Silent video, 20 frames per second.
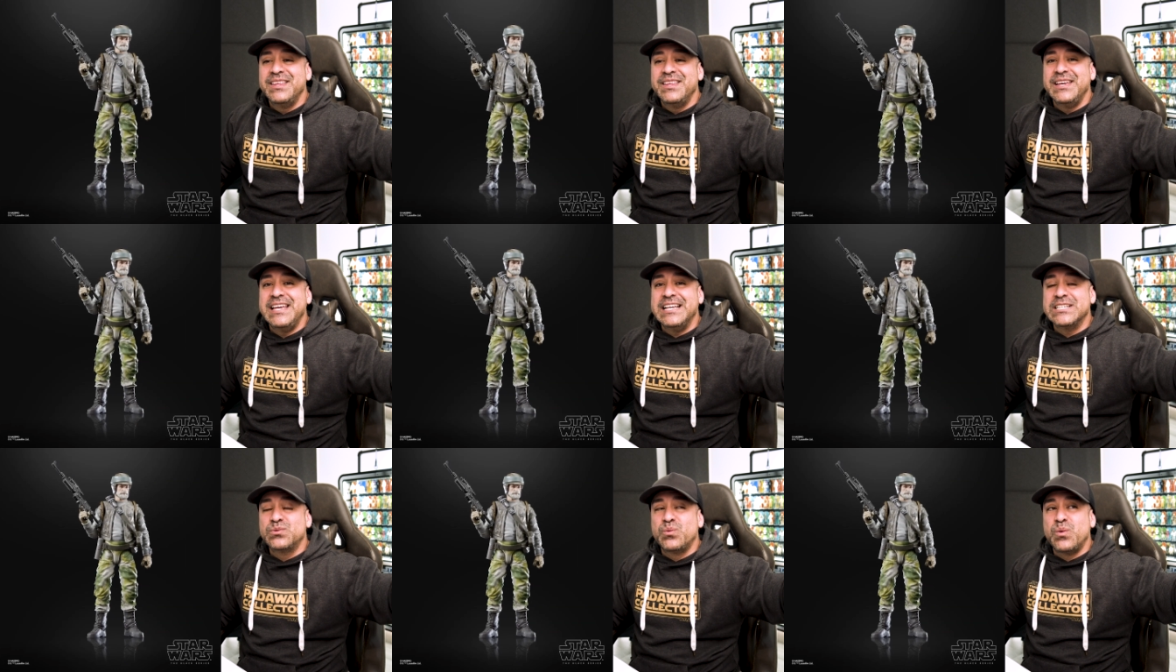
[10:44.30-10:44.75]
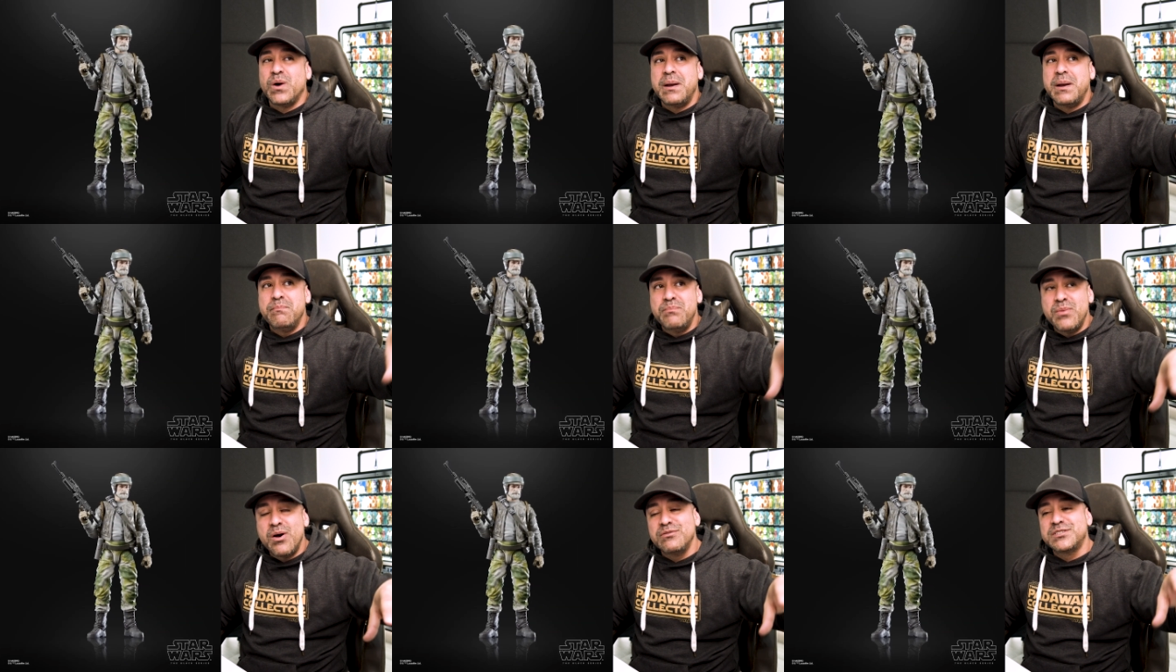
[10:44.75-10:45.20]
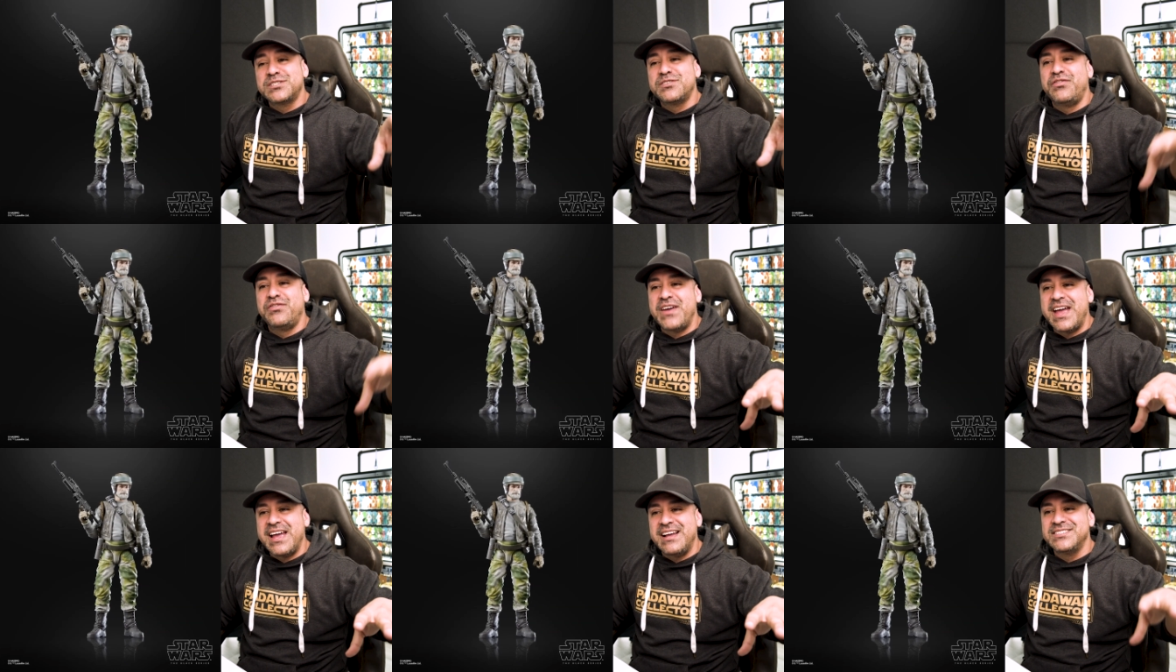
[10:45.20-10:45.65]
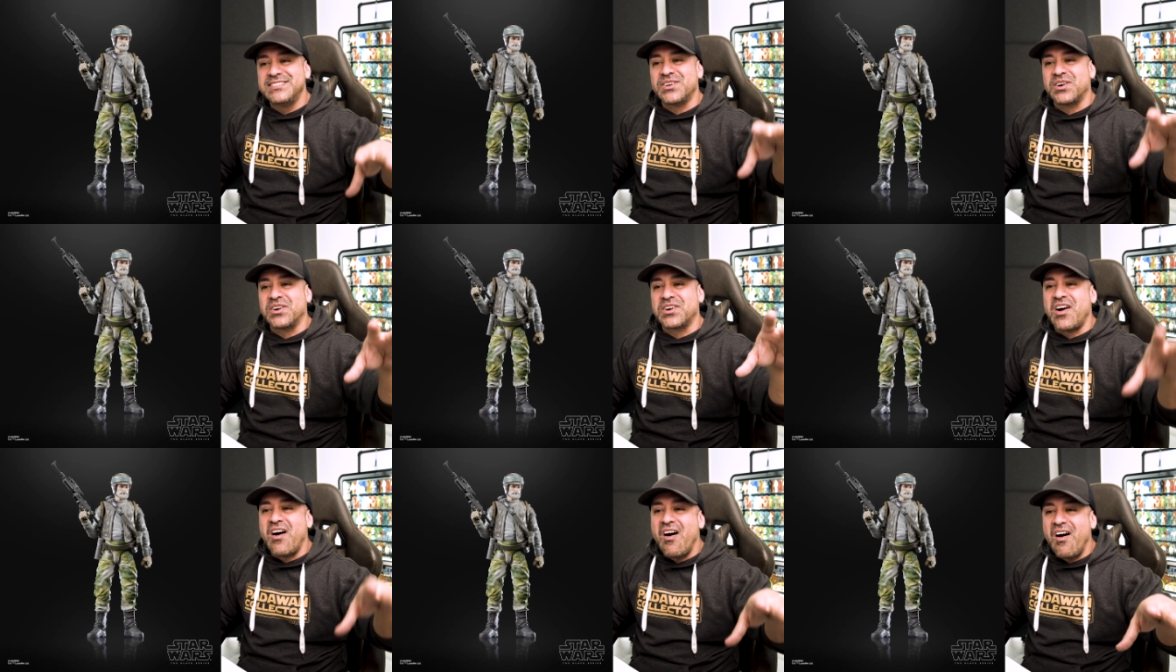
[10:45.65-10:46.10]
is what most fans
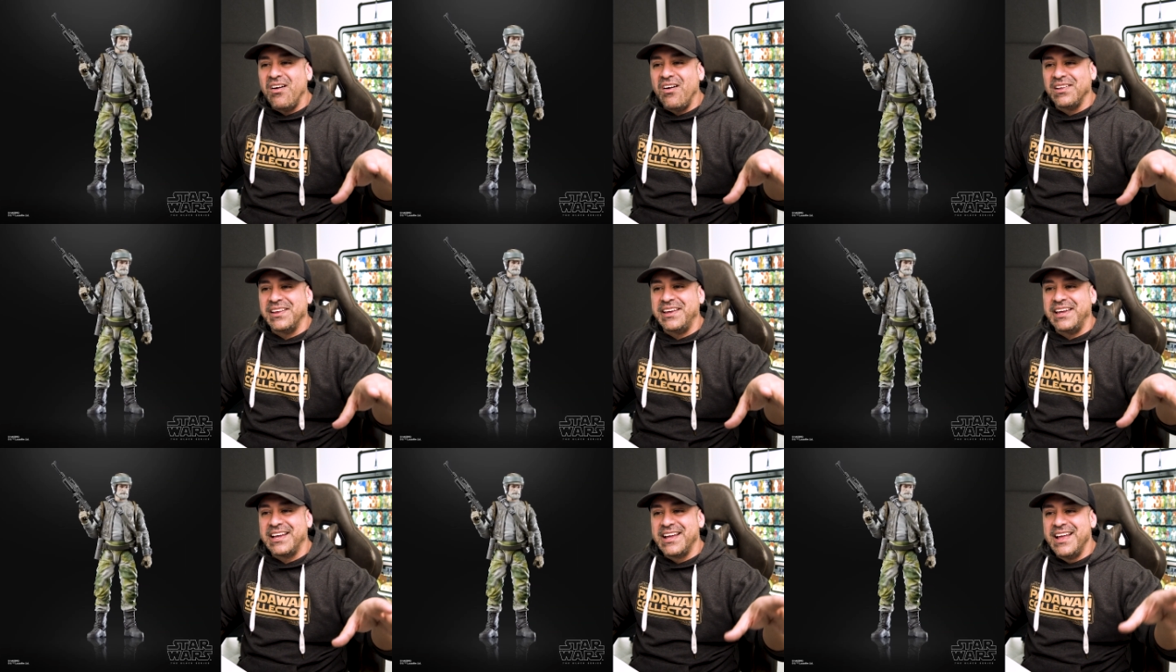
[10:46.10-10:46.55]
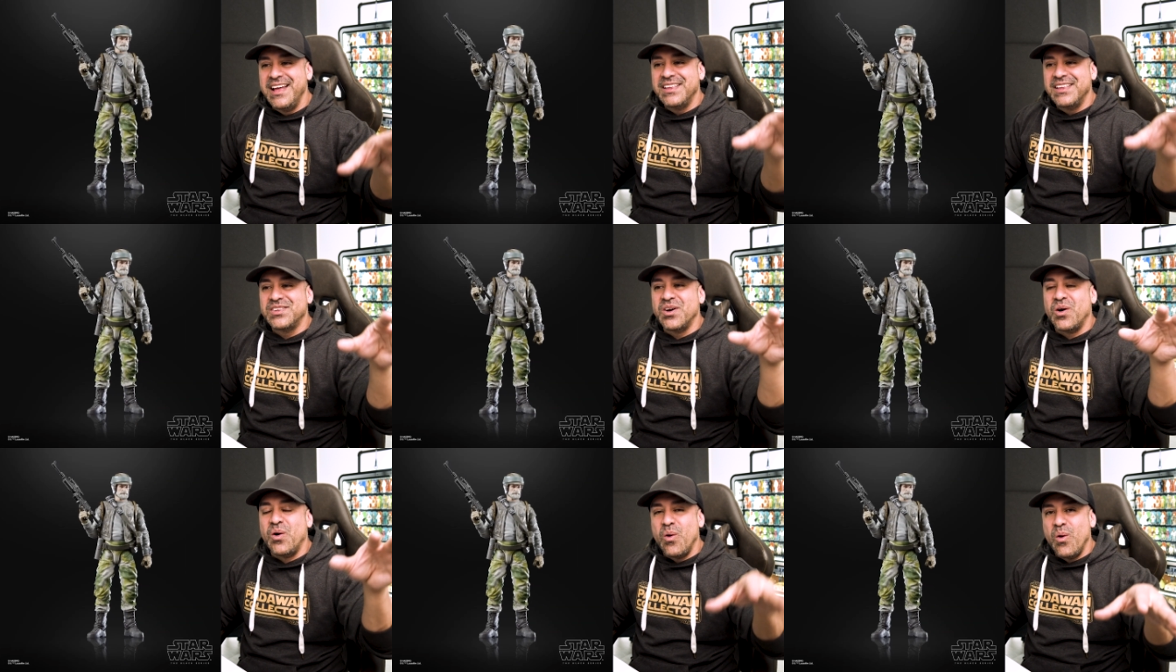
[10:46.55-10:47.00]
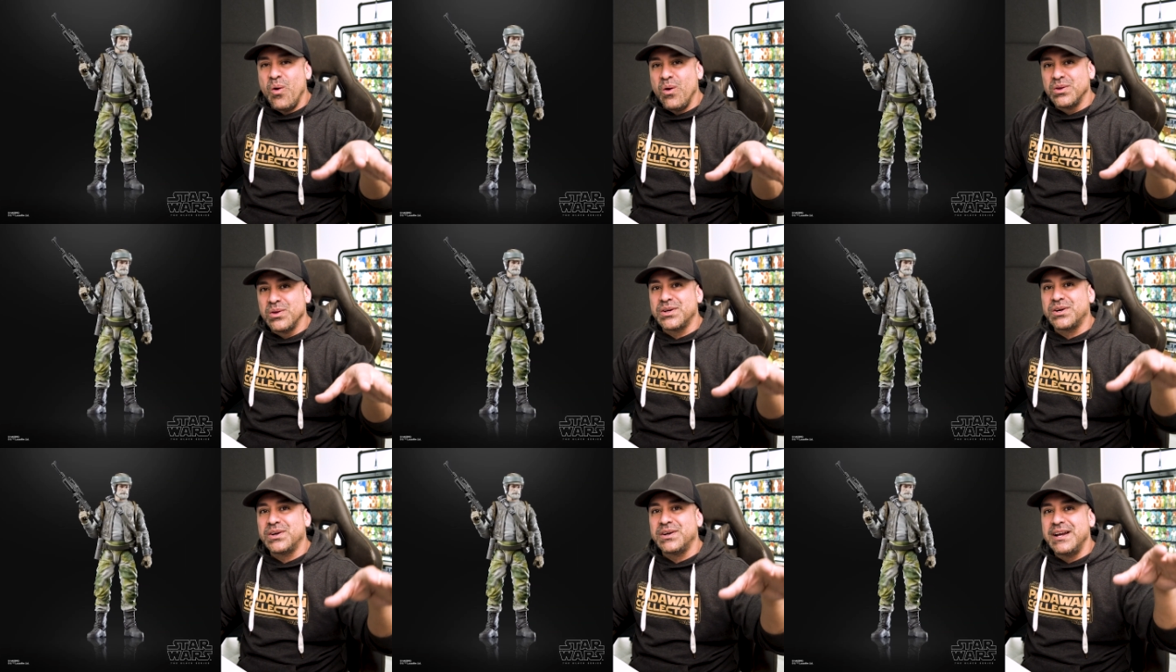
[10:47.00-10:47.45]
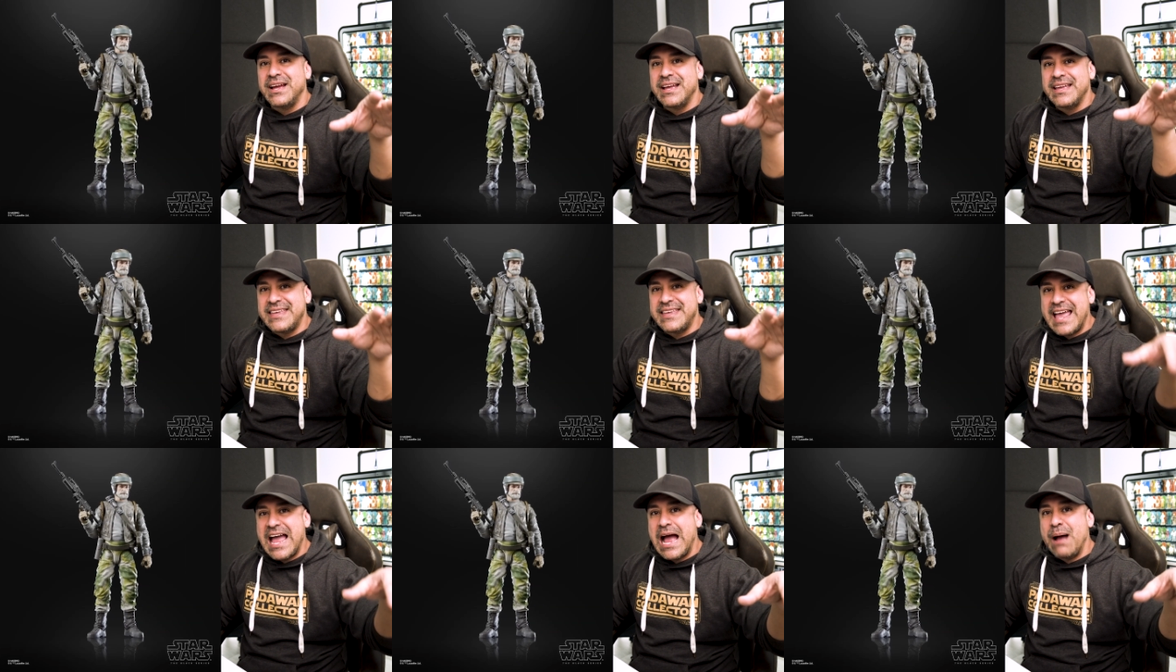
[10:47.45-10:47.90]
are calling the older
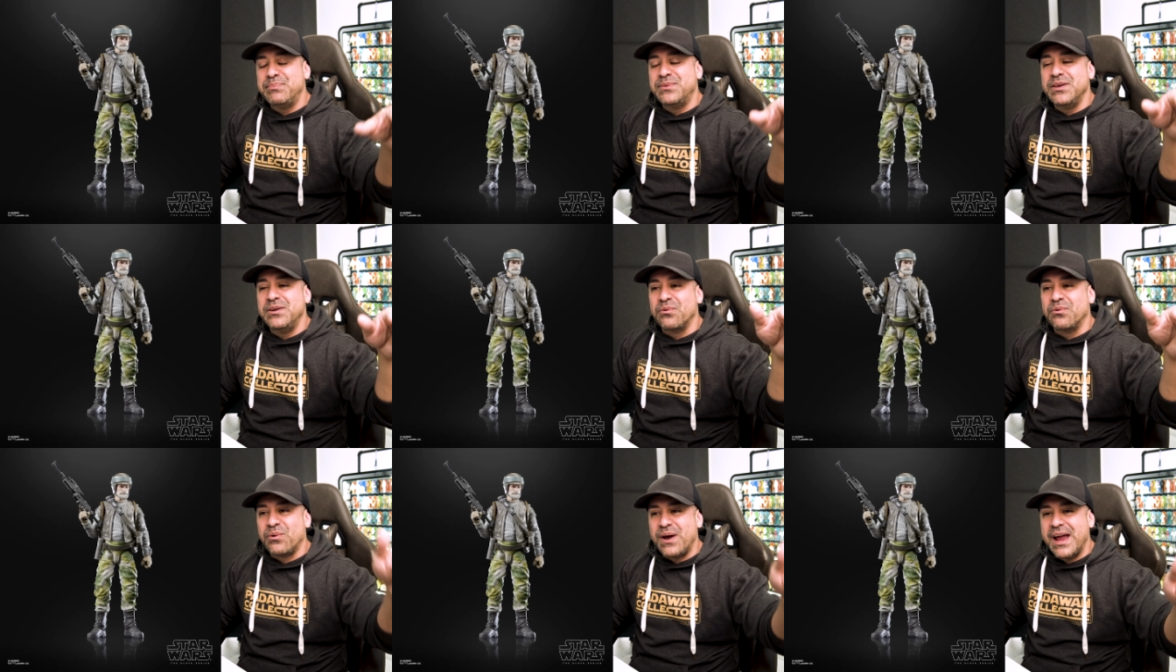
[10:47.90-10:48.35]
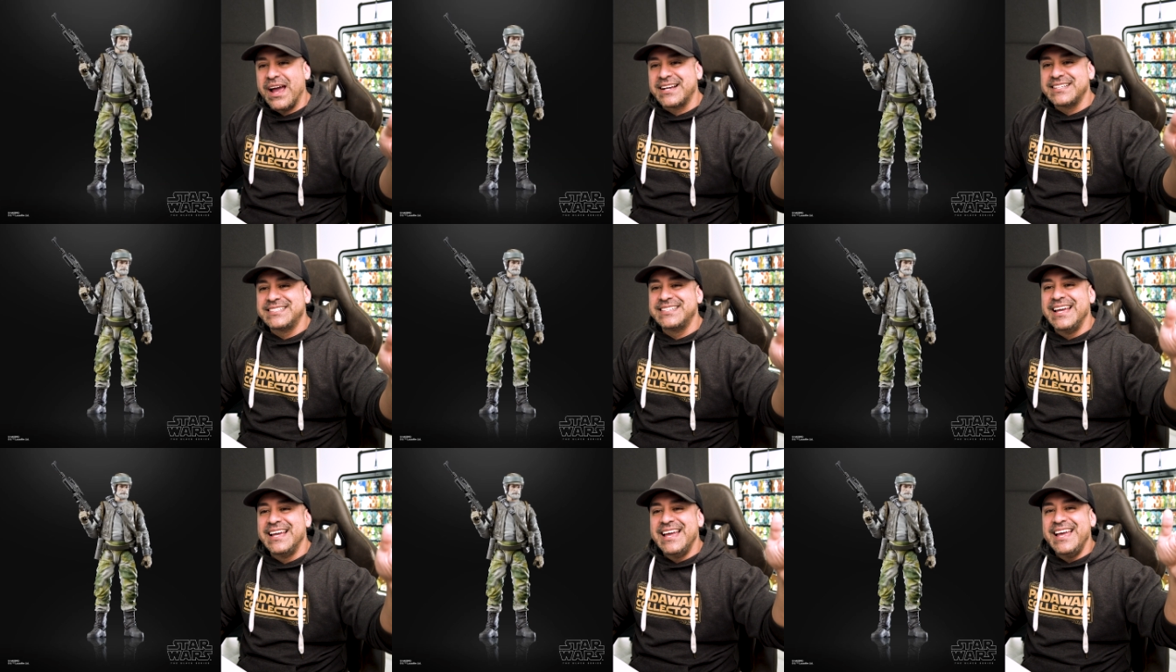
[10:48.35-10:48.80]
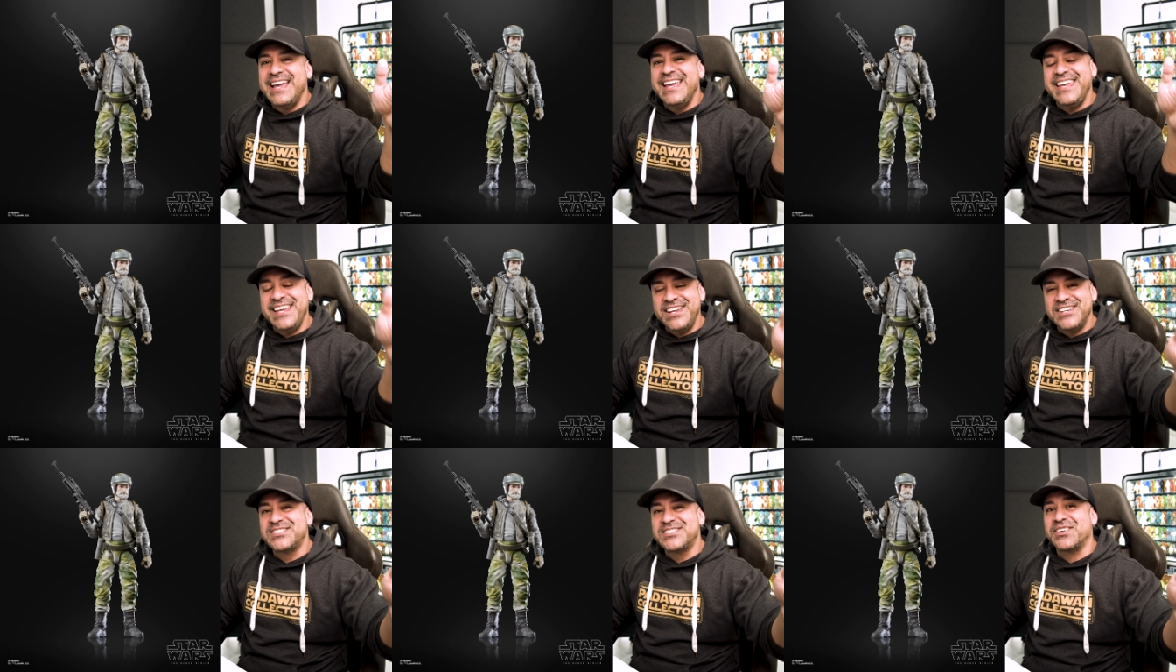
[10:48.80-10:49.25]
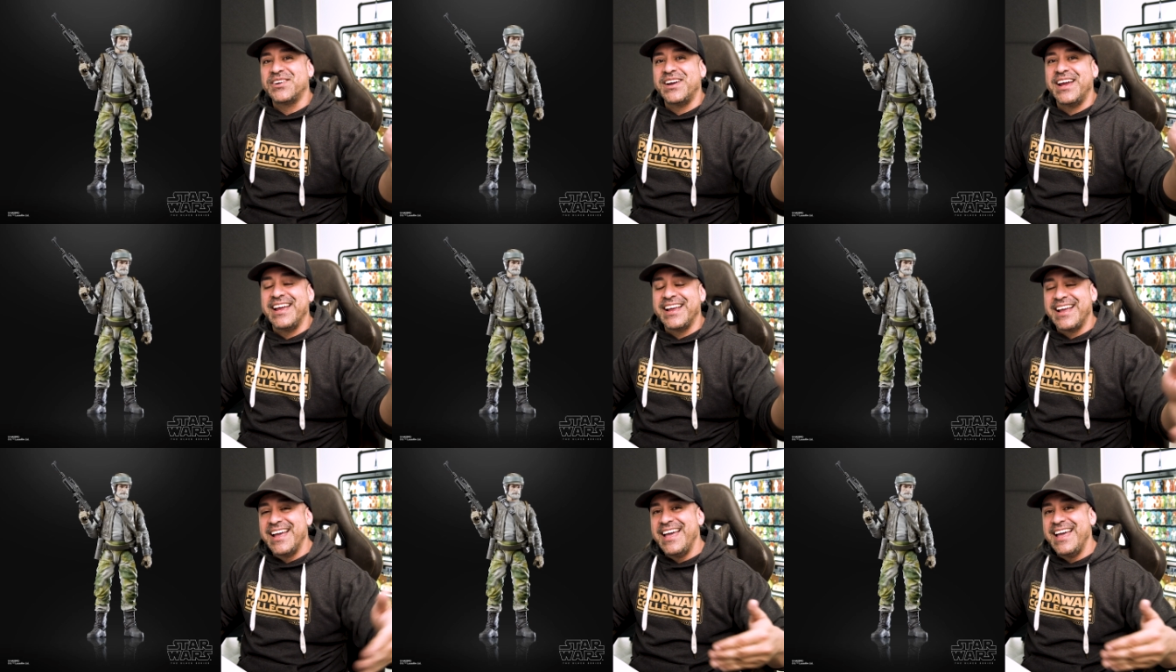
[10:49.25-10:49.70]
Captain Rex Easter
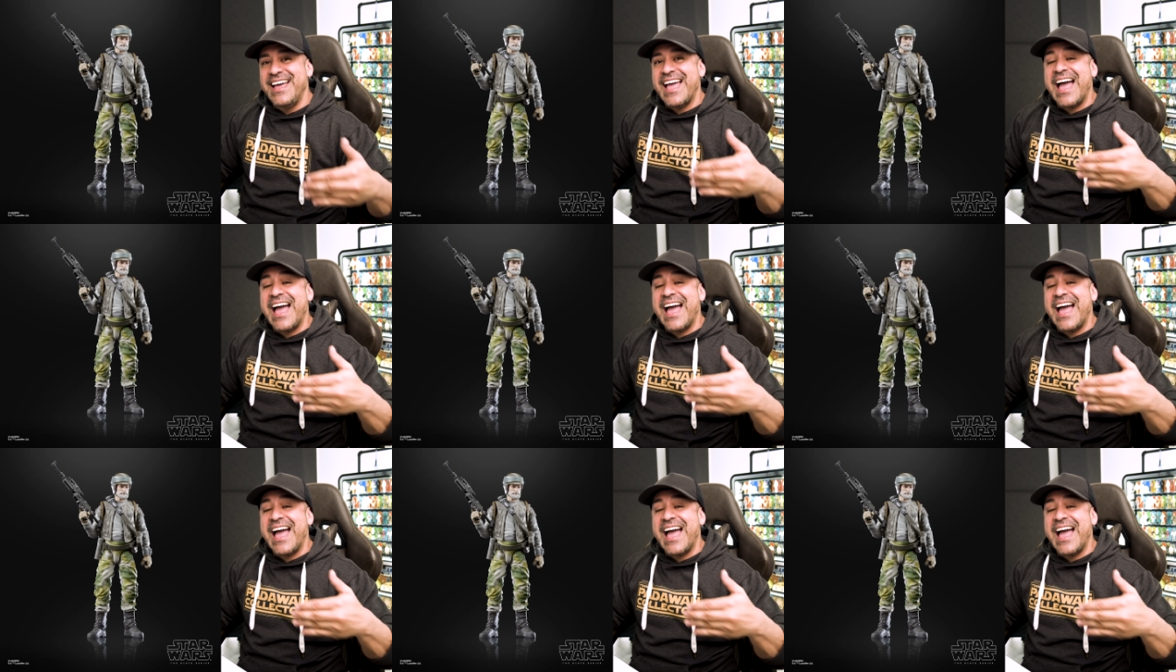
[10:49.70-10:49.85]
egg.